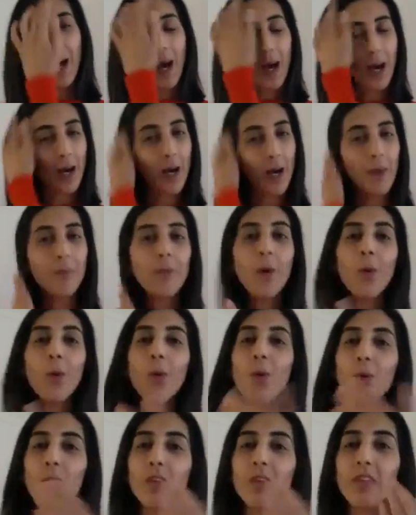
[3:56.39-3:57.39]
But
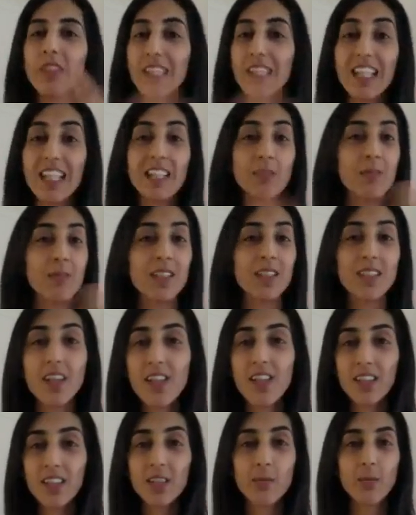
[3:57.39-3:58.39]
all of these things, my
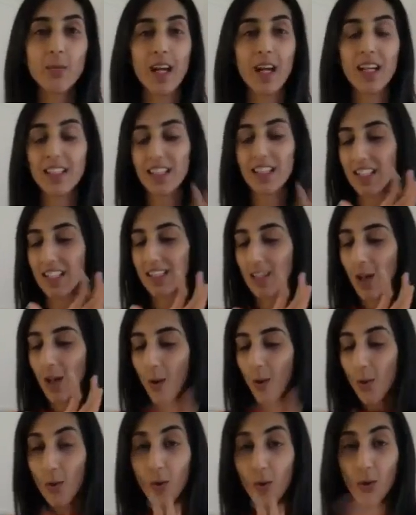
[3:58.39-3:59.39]
dance practice,
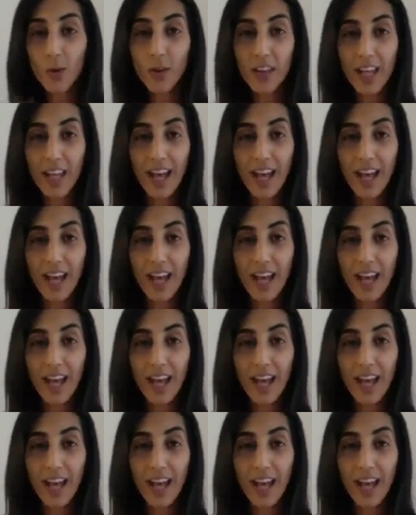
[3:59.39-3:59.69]
all